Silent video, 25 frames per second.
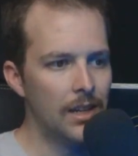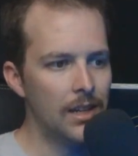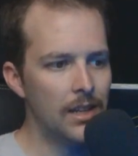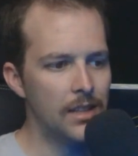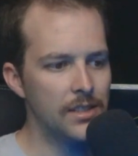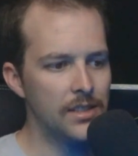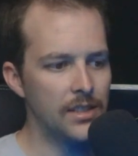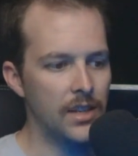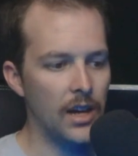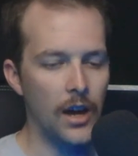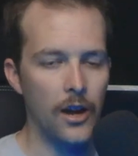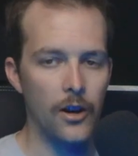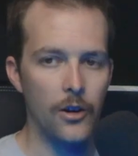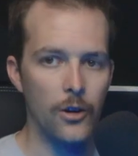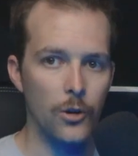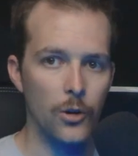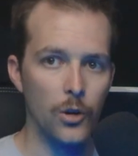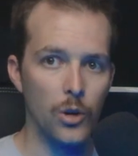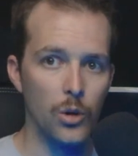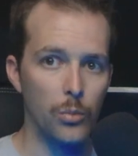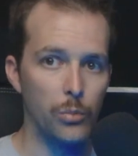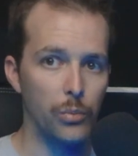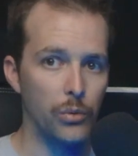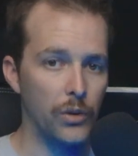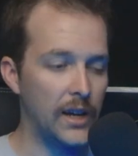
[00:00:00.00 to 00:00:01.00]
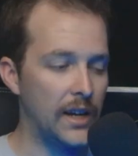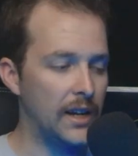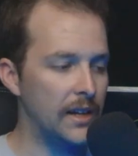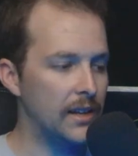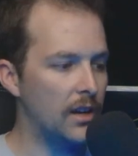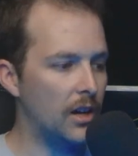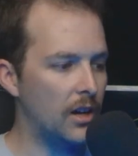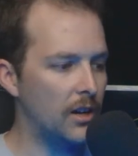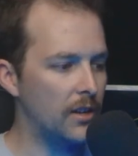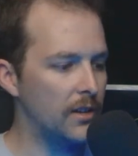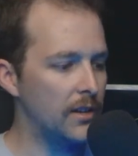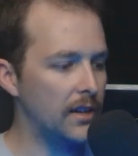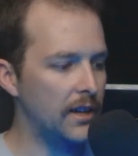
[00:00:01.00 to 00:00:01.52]
It's got her blade
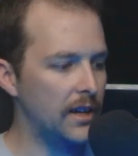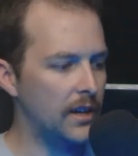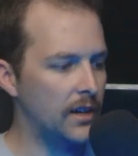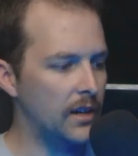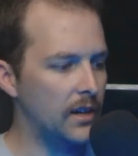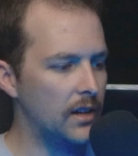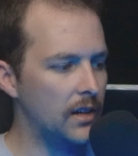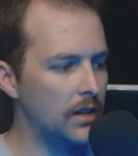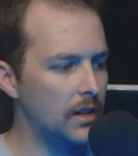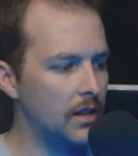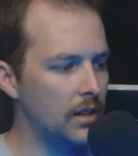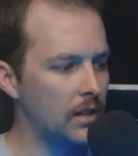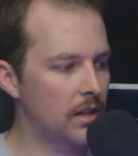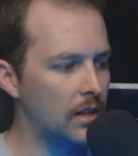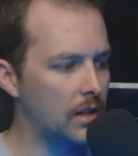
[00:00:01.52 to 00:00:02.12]
color here.